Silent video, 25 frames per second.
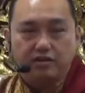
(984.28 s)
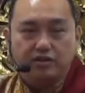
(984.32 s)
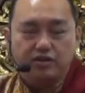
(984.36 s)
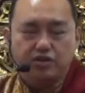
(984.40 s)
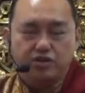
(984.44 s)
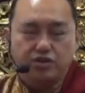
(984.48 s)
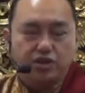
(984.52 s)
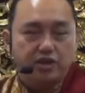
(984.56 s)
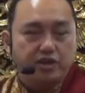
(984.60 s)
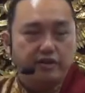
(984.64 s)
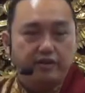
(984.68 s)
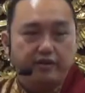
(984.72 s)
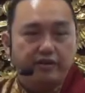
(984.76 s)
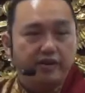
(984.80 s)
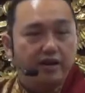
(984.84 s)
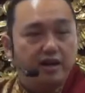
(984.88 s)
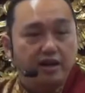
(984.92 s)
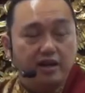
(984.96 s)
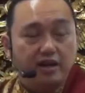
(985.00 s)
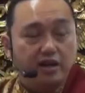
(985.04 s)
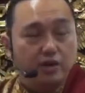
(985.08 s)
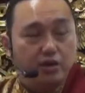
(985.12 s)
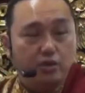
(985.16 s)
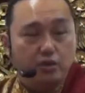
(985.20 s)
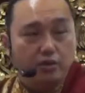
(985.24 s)

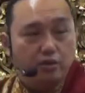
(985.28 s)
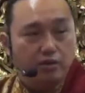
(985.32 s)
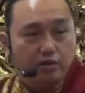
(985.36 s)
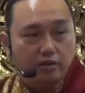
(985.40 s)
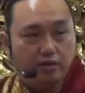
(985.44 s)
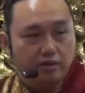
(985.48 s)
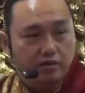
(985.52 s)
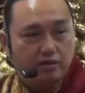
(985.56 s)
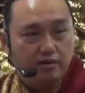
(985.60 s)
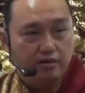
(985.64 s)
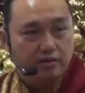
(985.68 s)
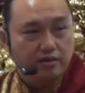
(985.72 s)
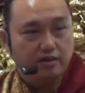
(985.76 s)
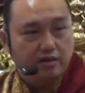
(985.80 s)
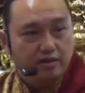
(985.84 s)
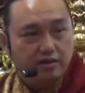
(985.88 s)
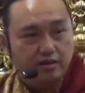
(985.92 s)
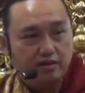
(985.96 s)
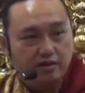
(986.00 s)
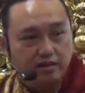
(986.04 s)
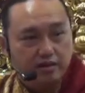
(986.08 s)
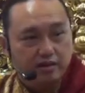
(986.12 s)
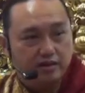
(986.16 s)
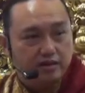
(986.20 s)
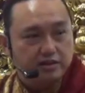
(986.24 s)
Generally, no.
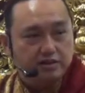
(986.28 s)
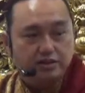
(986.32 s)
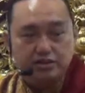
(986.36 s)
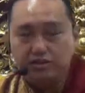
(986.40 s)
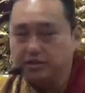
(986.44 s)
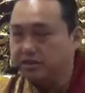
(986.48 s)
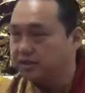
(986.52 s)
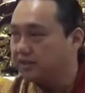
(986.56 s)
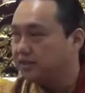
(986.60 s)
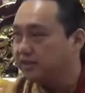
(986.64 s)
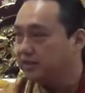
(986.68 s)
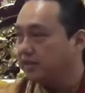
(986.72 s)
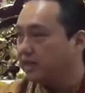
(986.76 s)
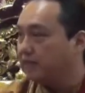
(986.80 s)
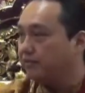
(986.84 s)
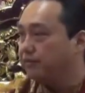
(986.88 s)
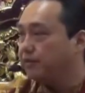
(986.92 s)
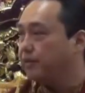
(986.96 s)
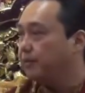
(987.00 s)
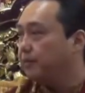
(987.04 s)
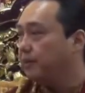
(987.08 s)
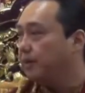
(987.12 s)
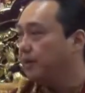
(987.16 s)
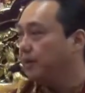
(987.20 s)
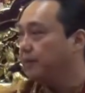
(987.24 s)
It's just
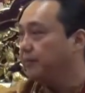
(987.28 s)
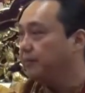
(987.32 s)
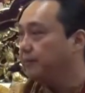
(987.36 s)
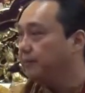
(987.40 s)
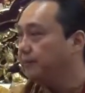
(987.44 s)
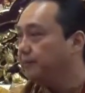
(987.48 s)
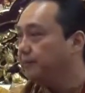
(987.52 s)
everywhere.